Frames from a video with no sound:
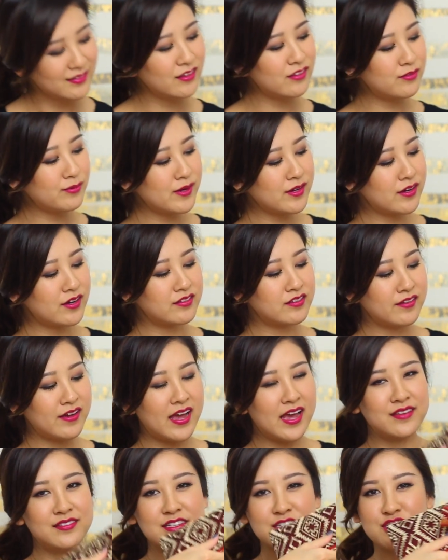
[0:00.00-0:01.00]
This one also
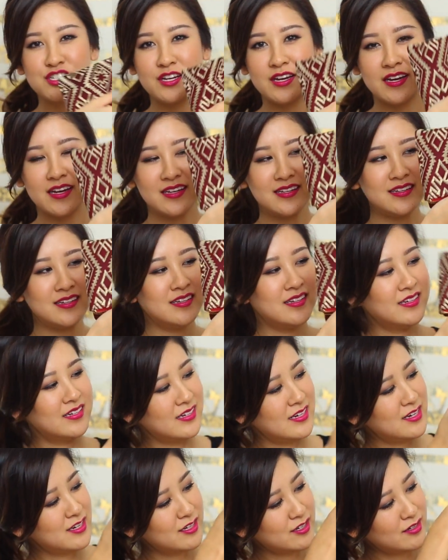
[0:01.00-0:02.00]
has a chain.
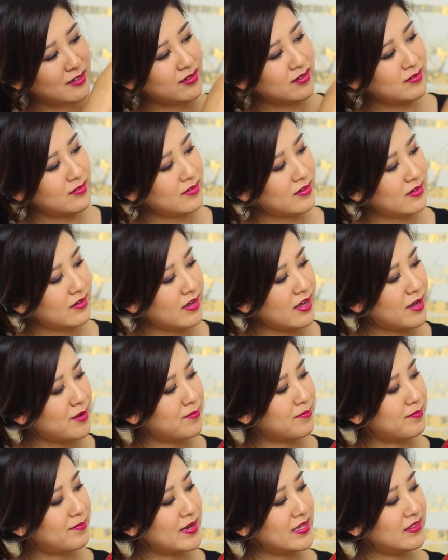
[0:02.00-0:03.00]

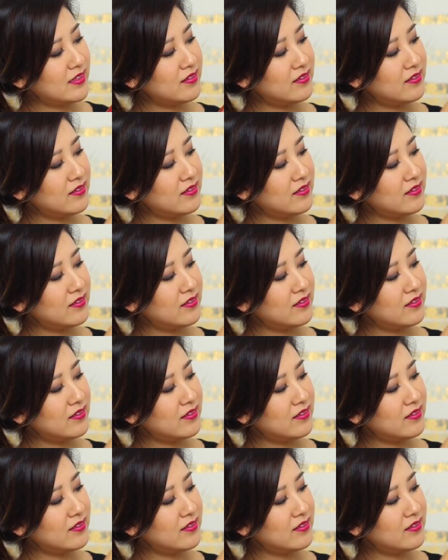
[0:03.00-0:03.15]
Um, but